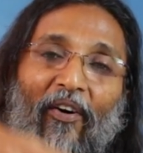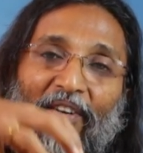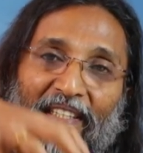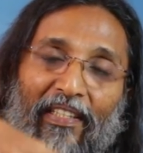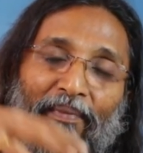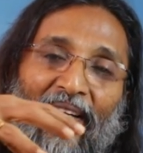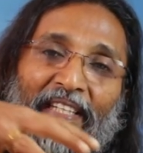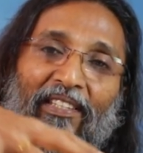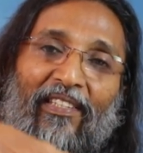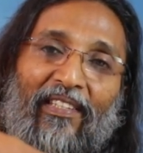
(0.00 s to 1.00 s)
or in the
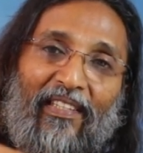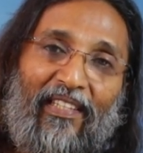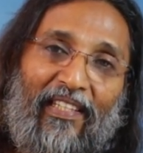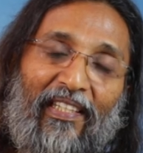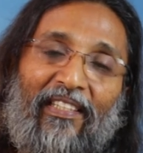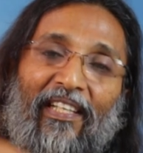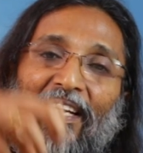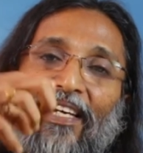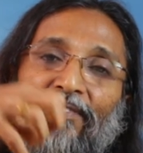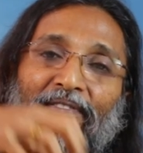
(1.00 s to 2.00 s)
mind, in the
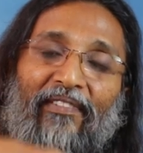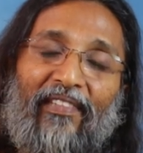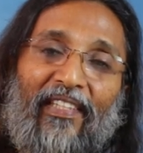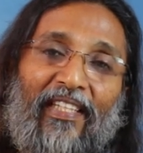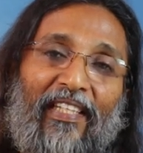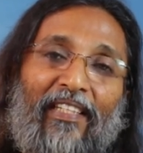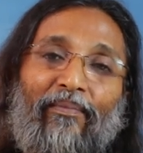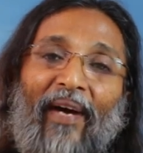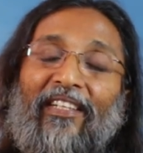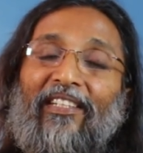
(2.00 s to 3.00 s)
life,
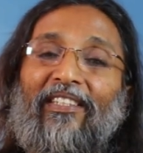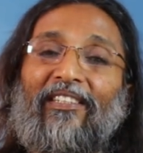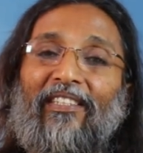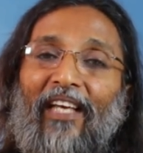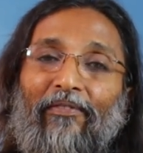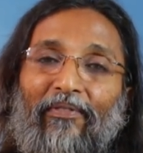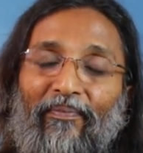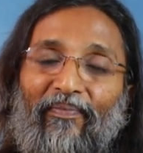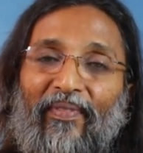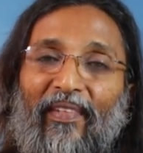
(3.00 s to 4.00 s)
in matter itself.
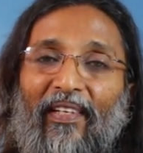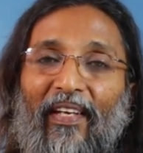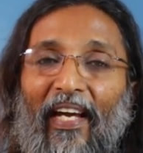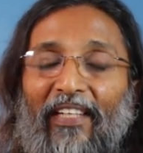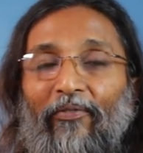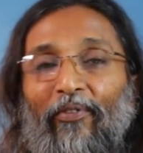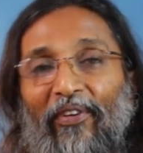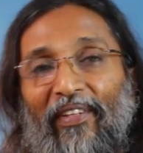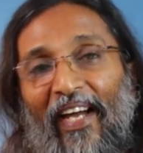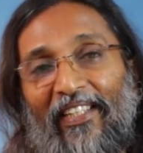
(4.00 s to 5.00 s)
And
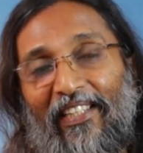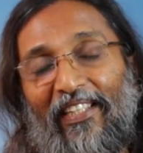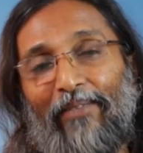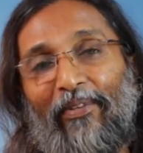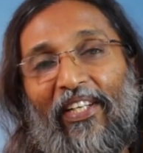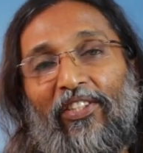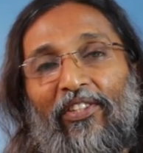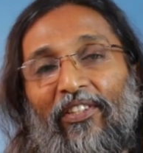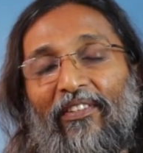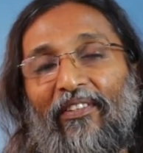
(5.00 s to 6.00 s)
for that
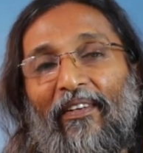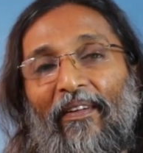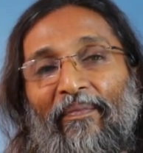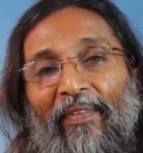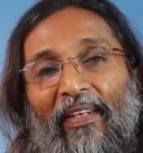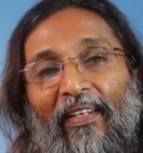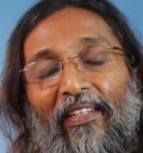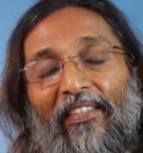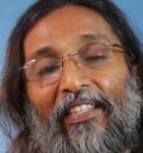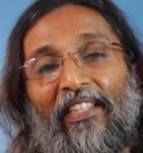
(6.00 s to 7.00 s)
liberation,
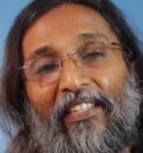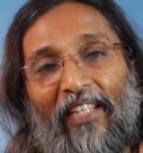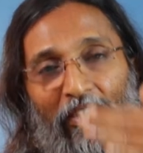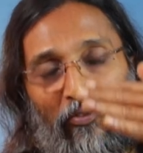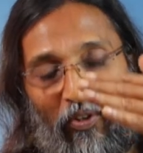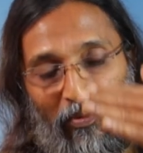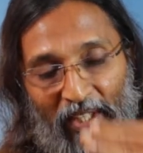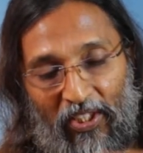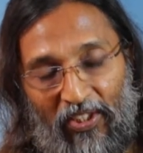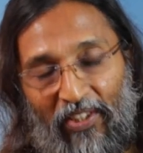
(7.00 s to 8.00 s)
certain
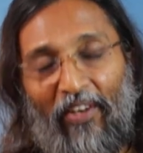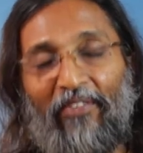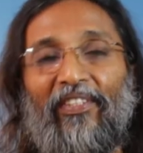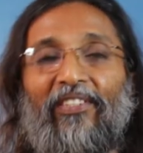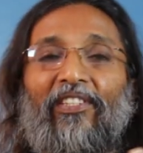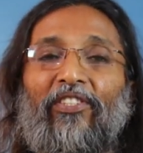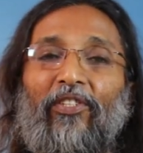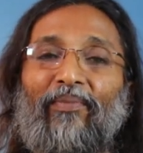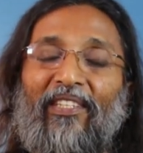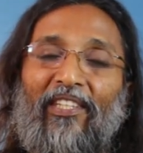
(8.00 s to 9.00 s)
transformation of this
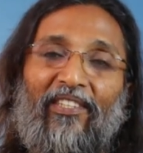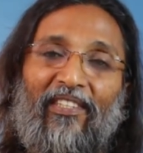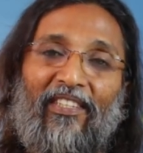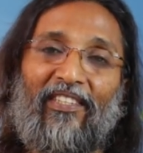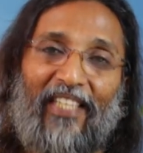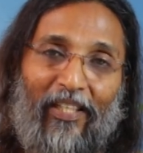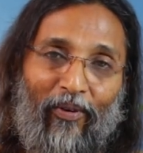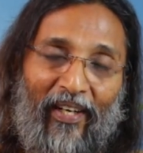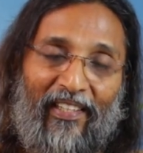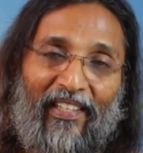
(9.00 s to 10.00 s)
instrumentation is
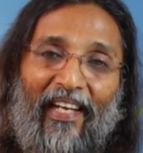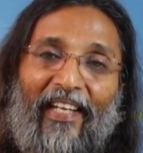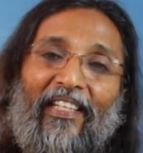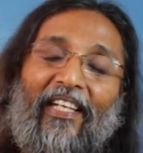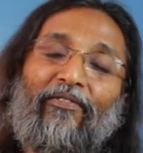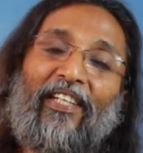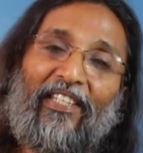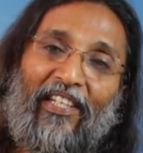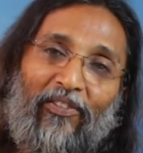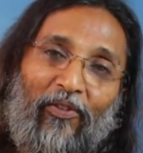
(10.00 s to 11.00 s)
required, and that very
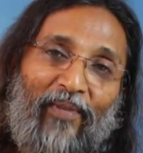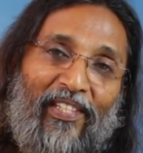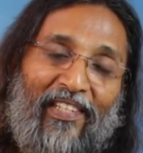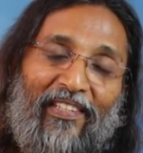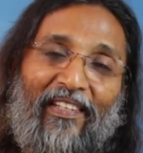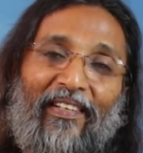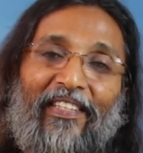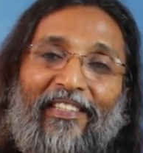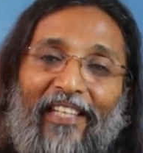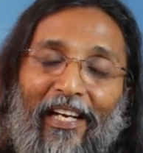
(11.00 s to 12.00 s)
transformation
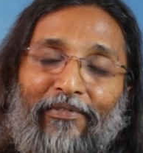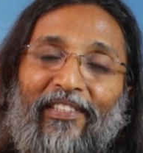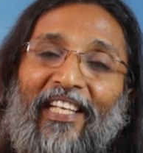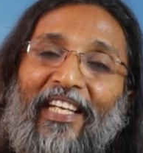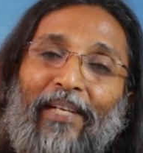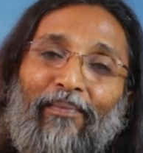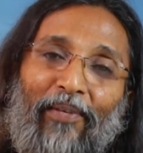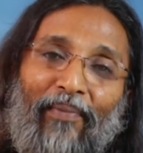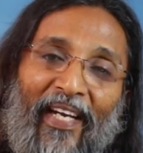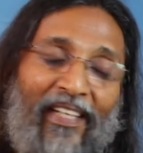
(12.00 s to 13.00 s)
itself is
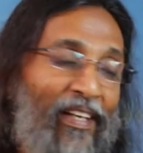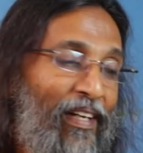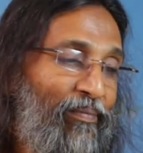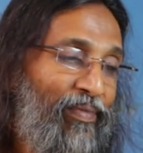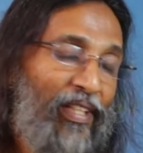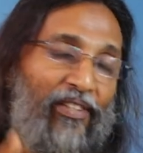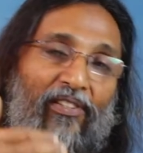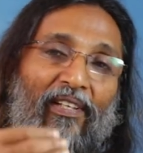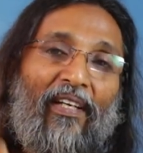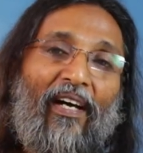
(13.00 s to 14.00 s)
enabled by
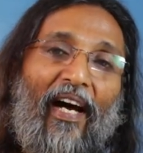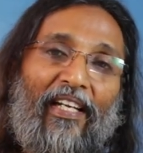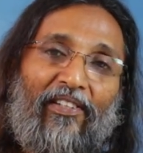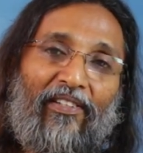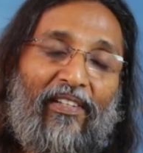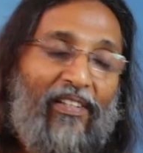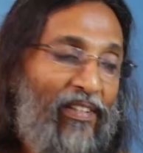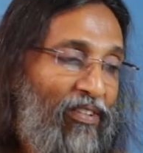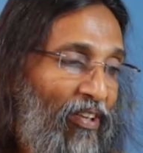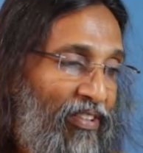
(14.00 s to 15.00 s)
this higher
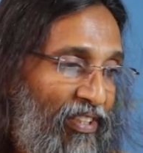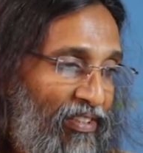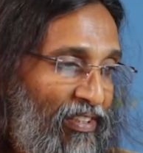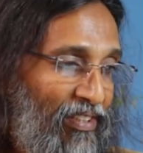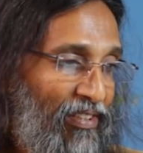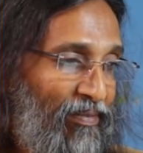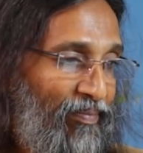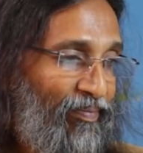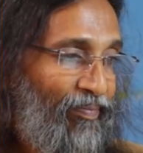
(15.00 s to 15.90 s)
consciousness.